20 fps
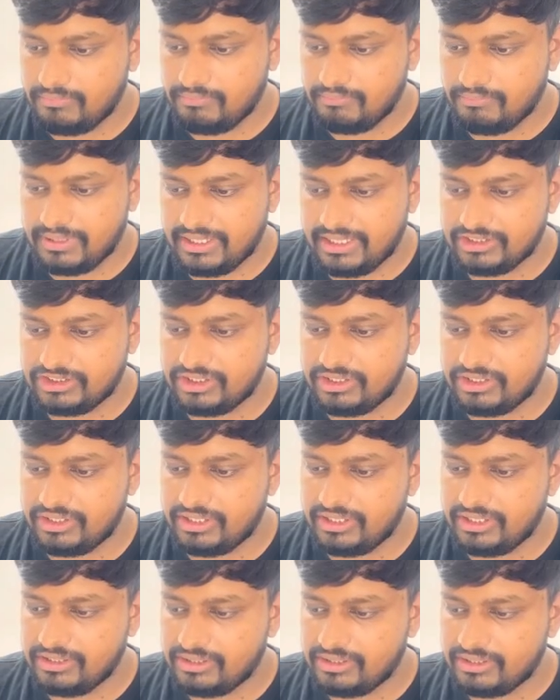Batch
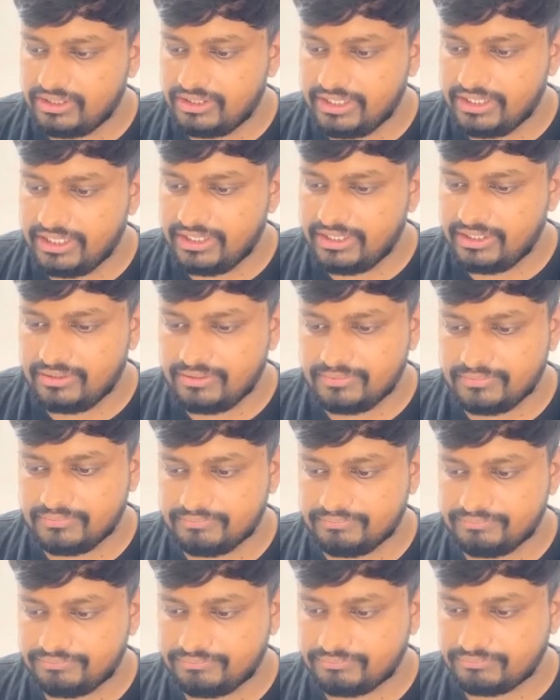113,
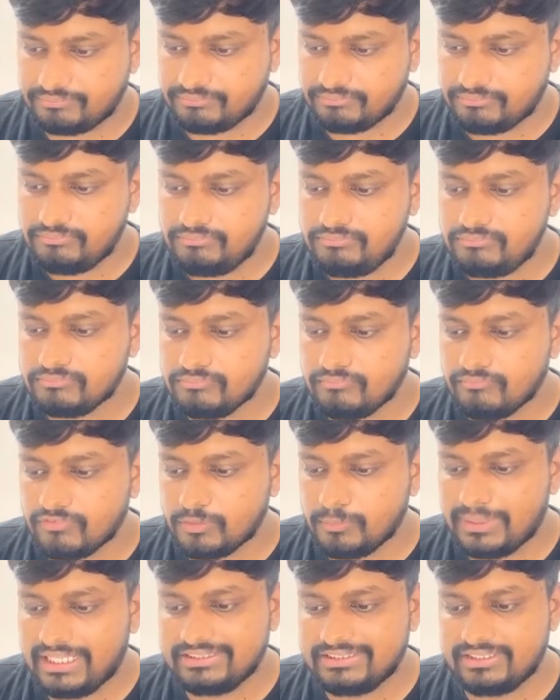
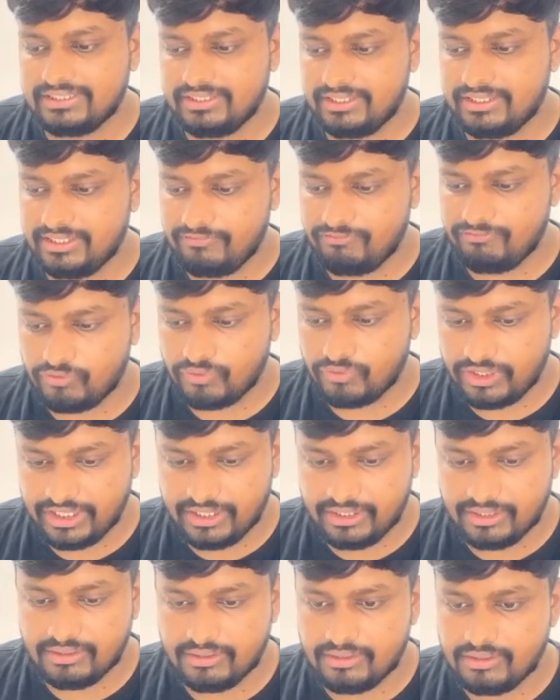batch
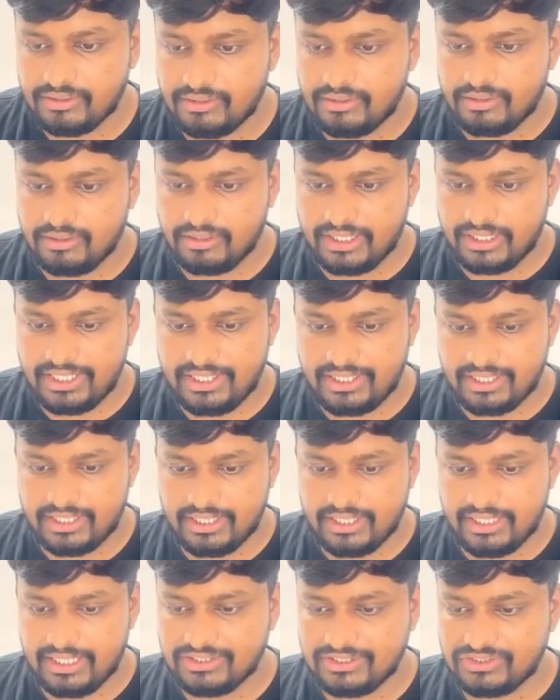114, right?
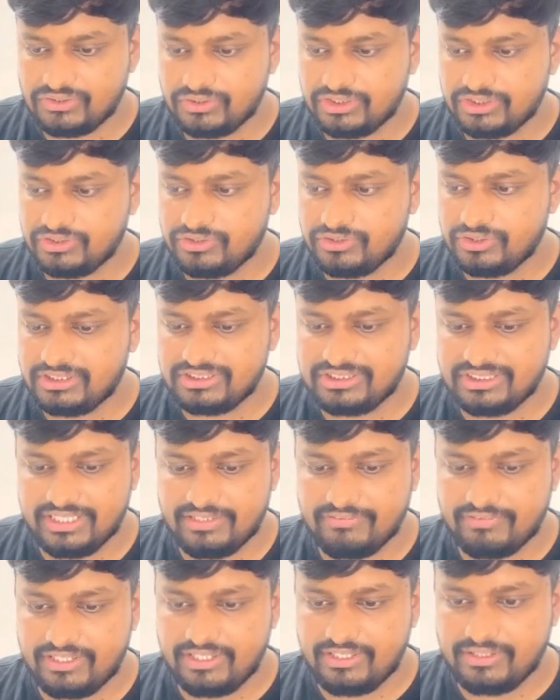As soon as you will
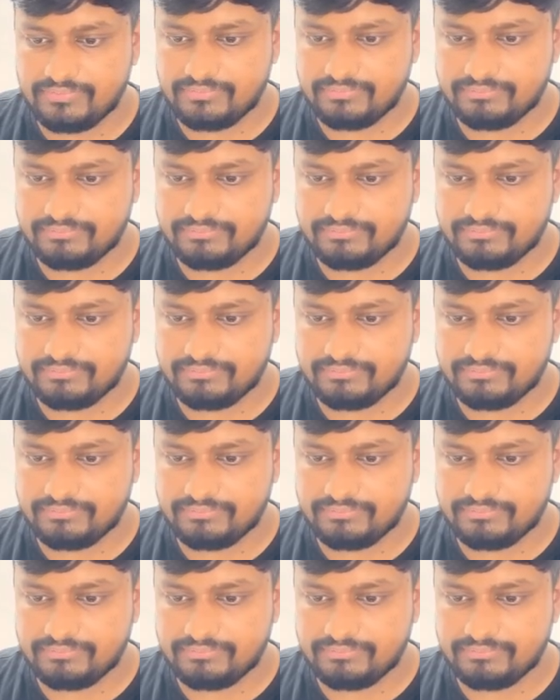save it